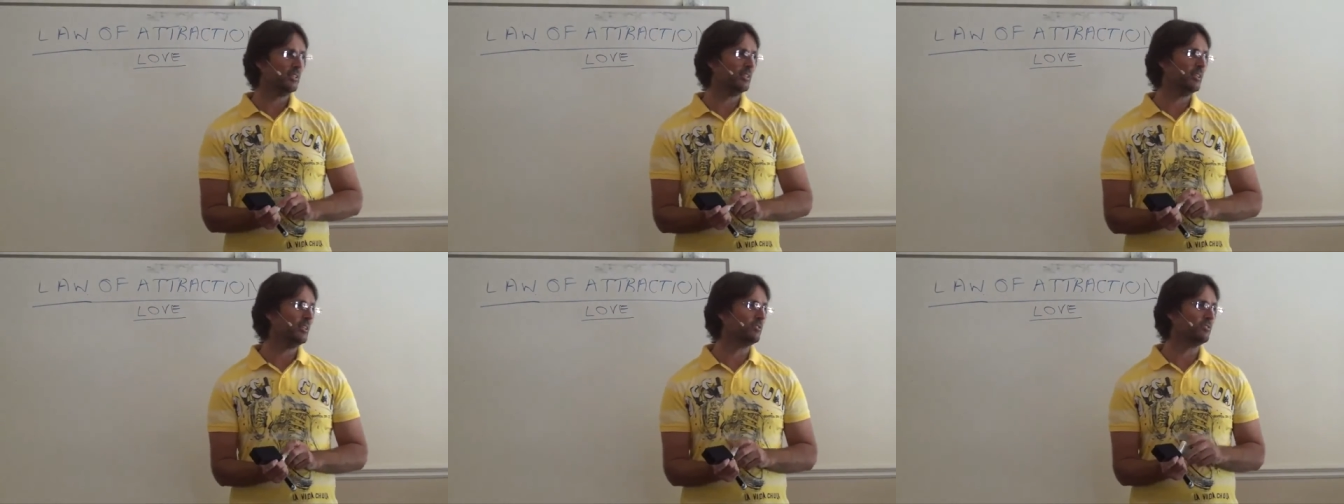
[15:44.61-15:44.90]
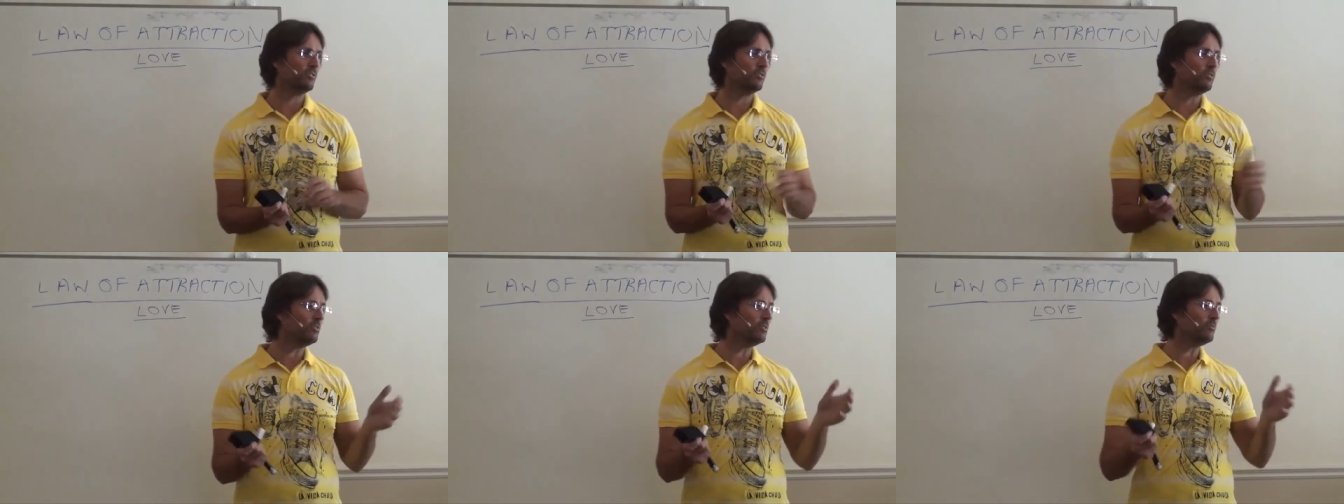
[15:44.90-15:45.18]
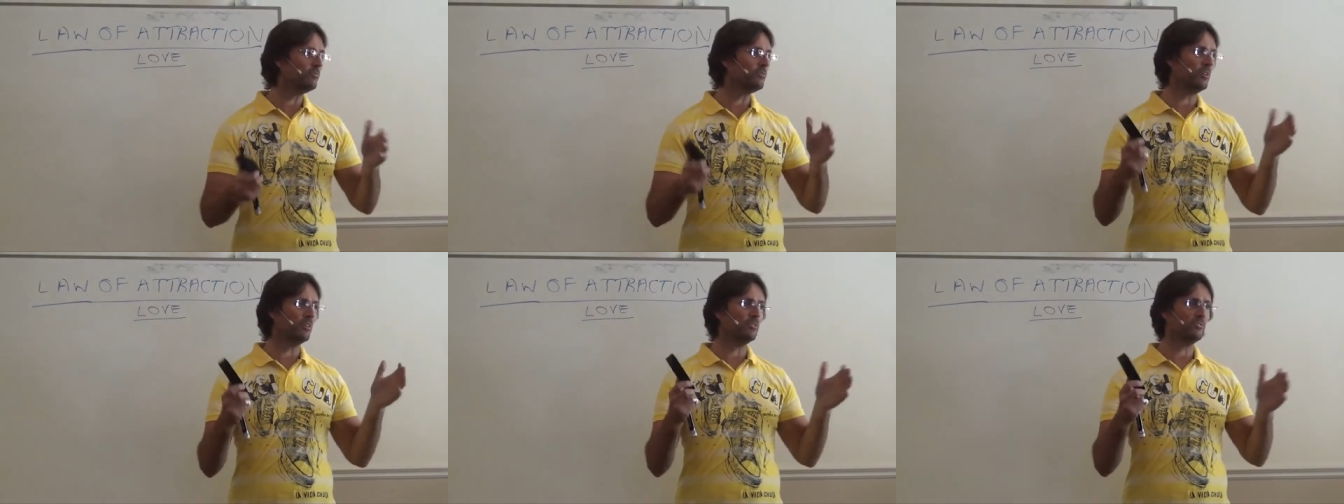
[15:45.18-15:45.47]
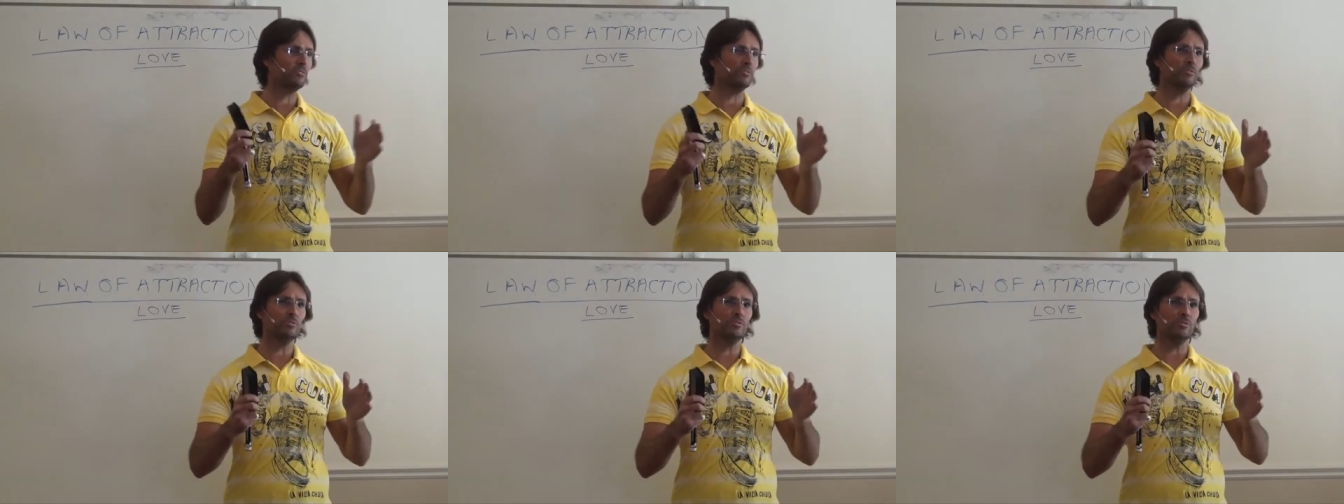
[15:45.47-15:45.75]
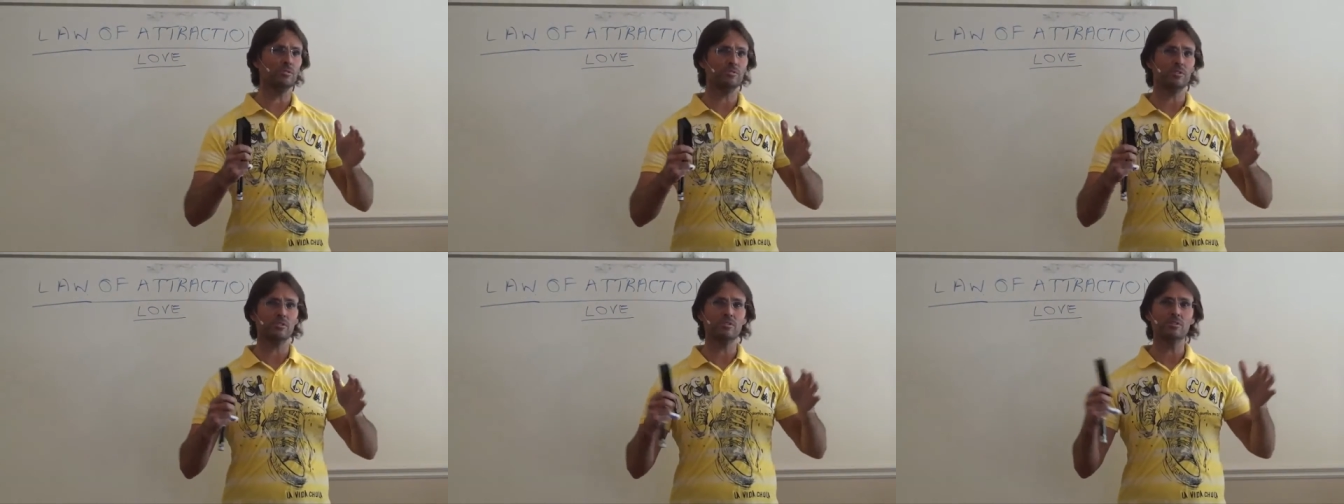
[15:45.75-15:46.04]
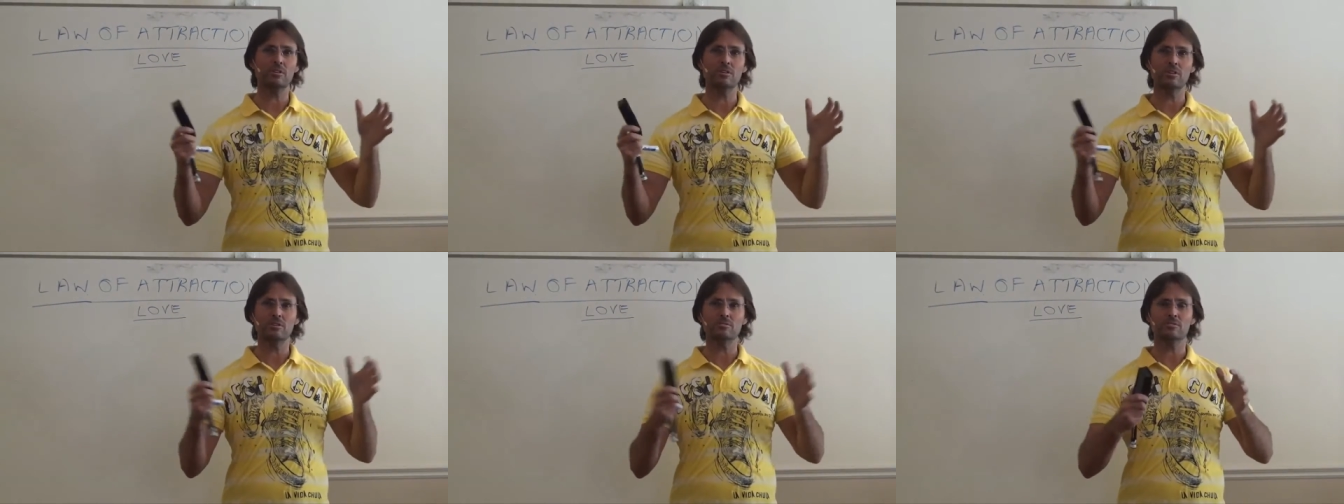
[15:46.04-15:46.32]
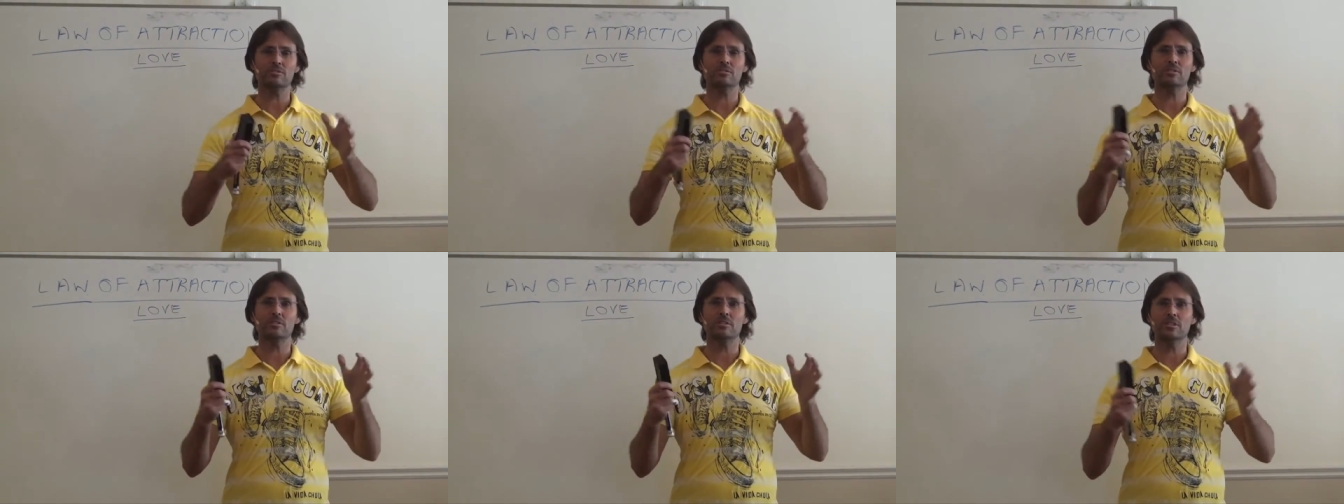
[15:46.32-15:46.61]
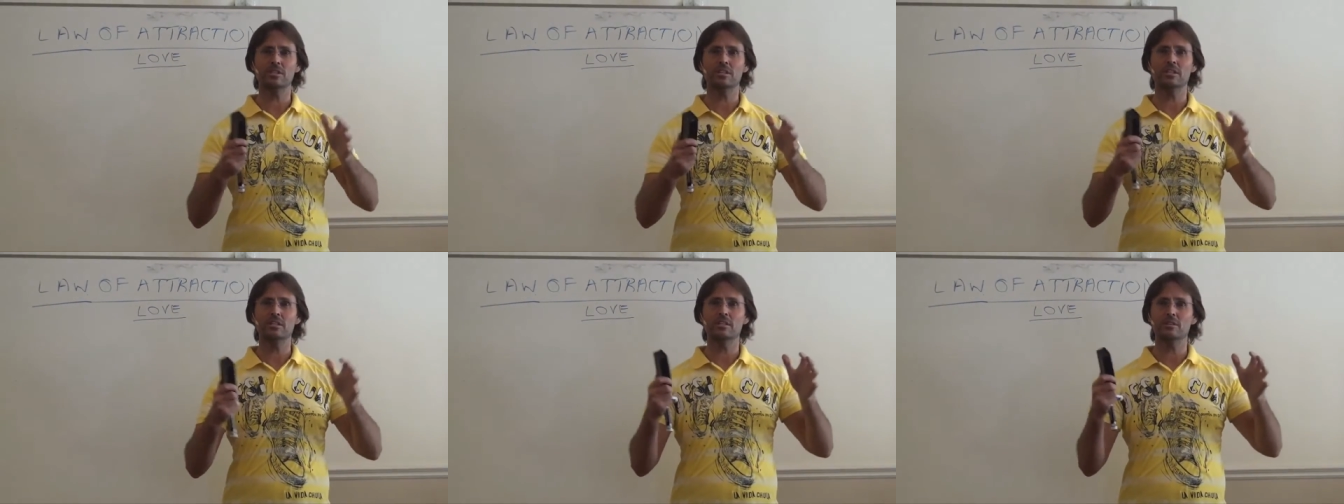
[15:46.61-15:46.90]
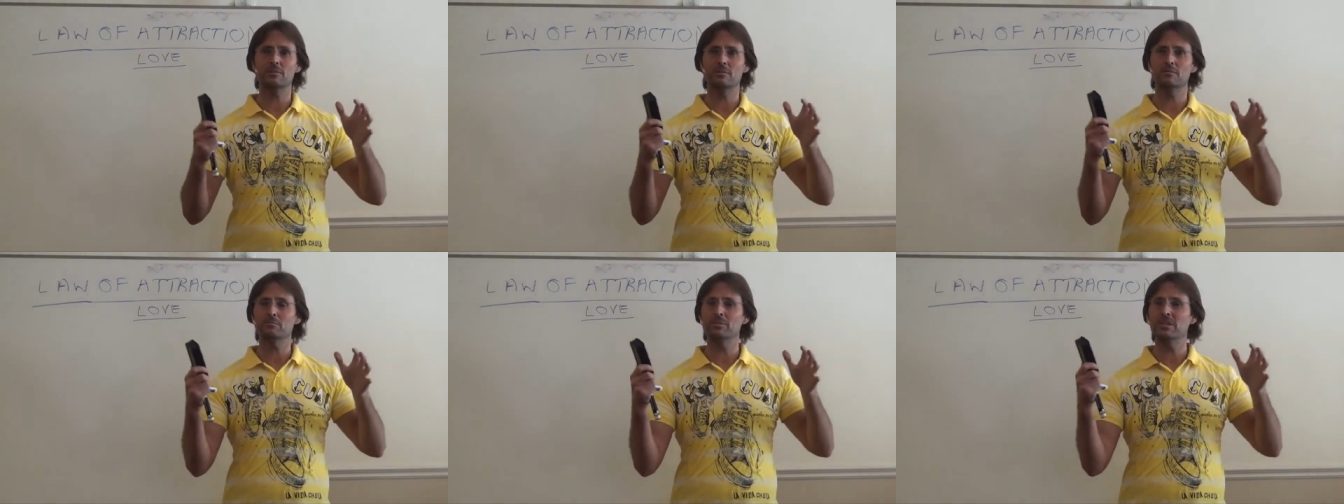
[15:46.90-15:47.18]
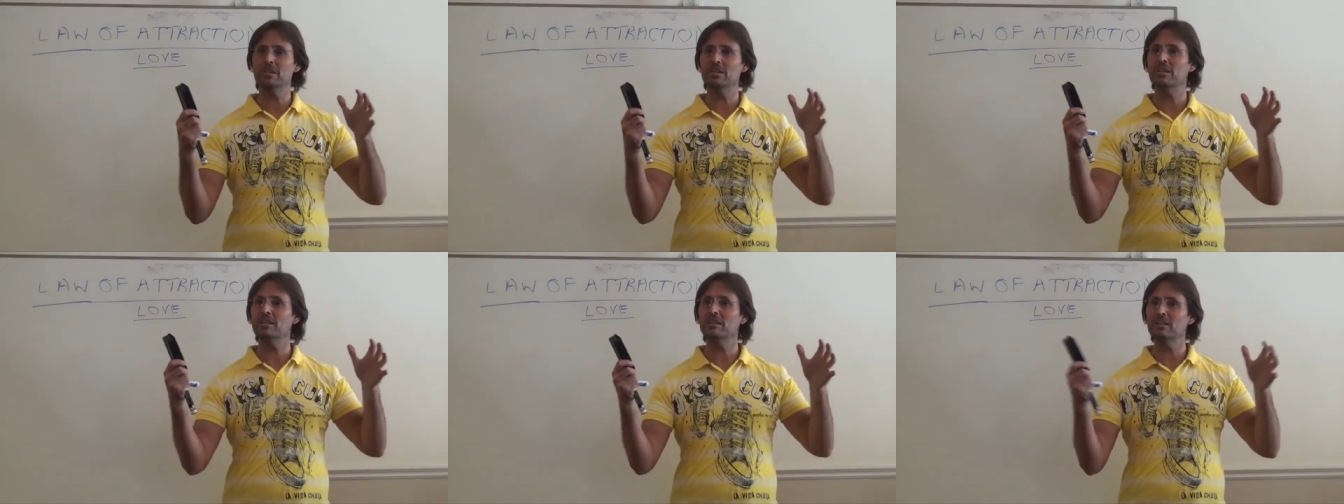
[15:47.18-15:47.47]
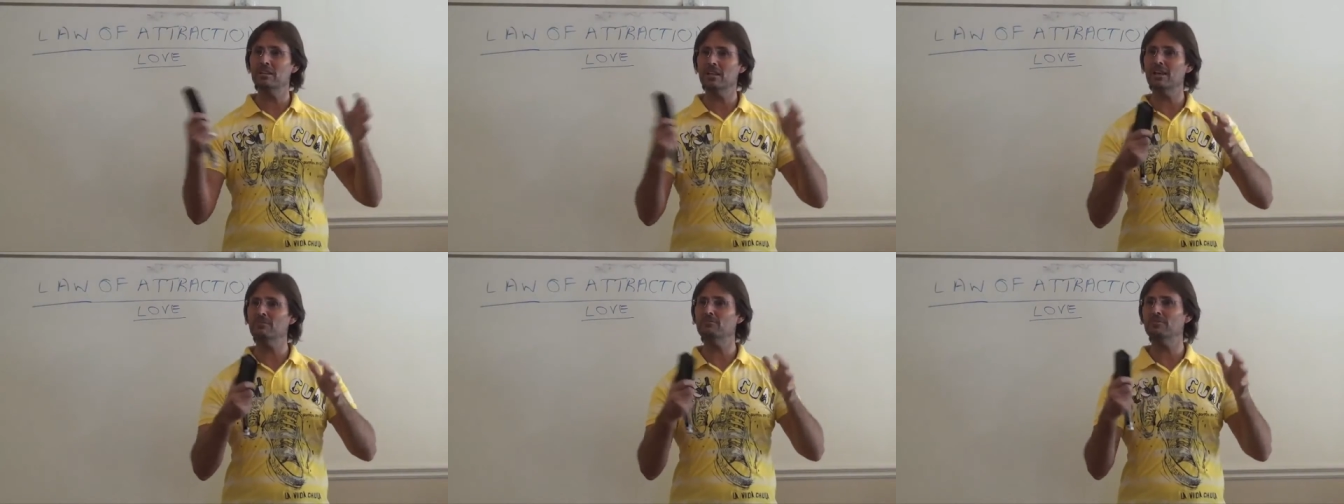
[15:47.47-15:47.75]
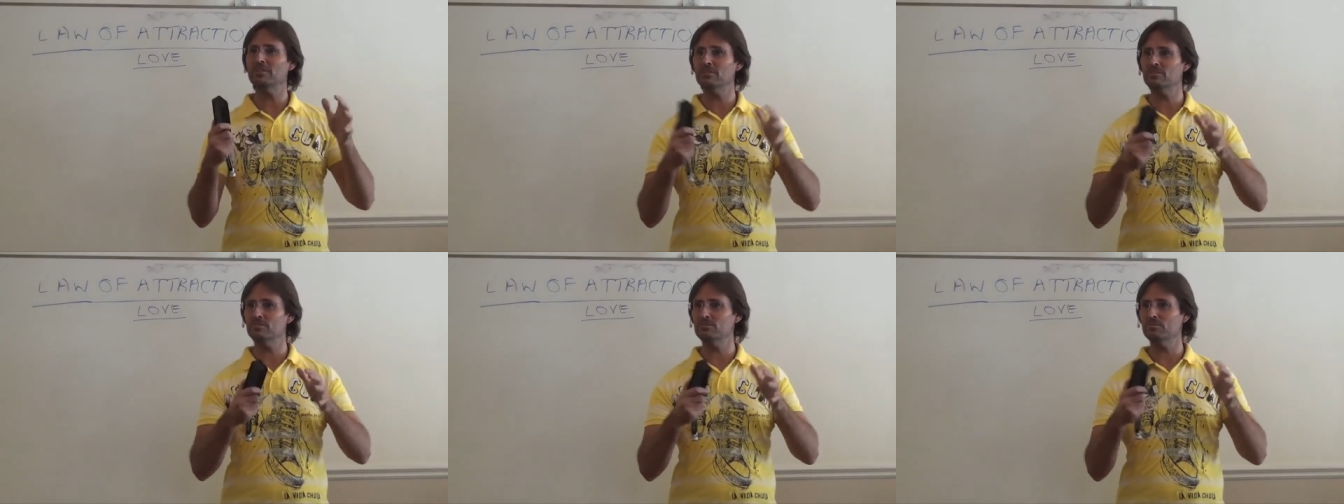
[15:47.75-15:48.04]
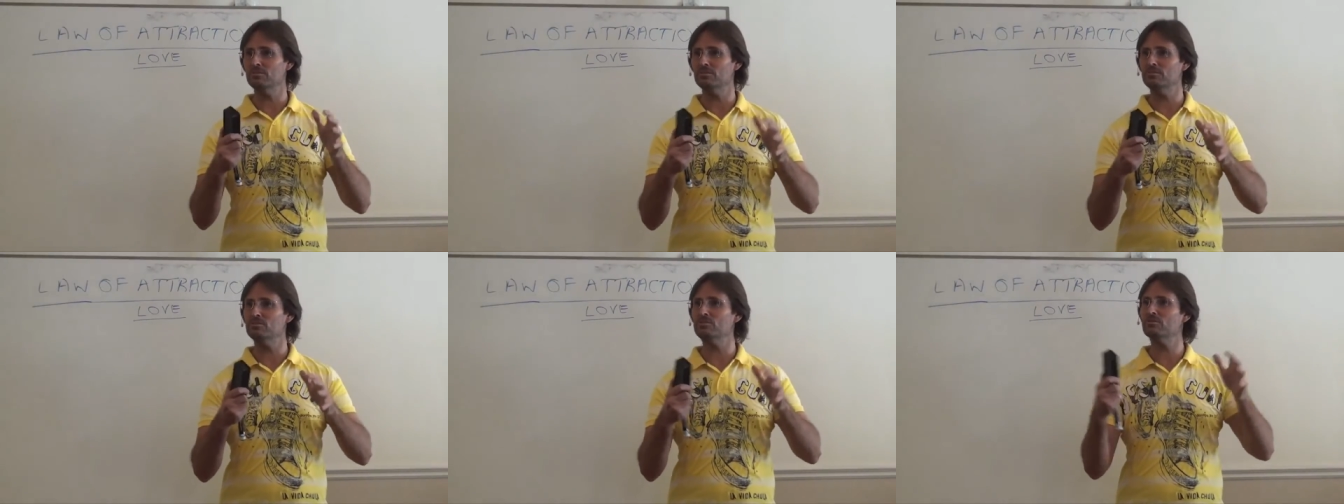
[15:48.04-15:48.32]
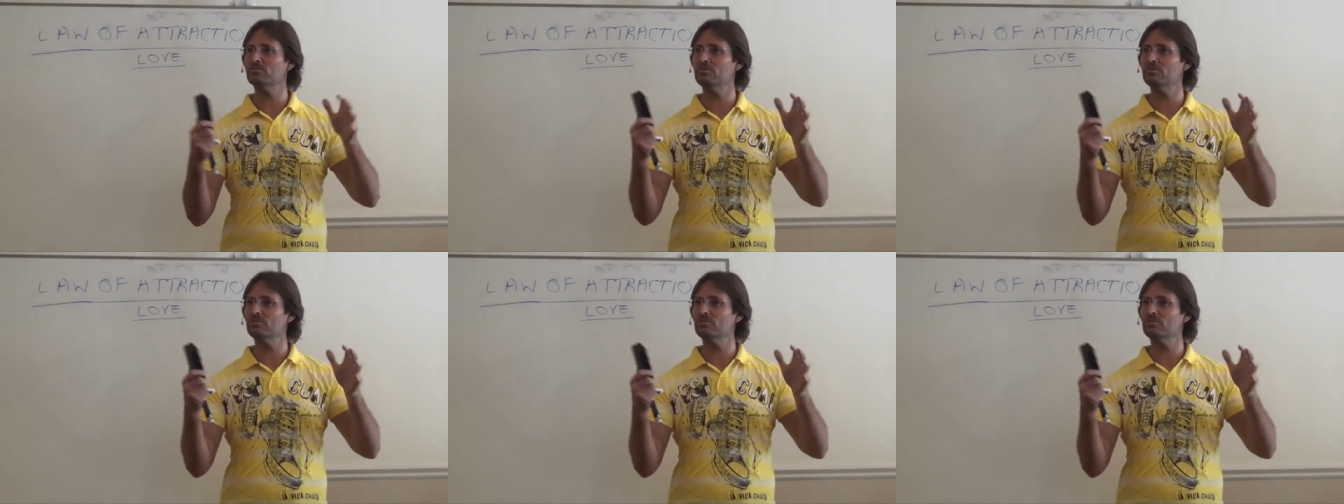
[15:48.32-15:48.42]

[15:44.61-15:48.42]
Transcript: is all of God's laws are constantly being loving to us,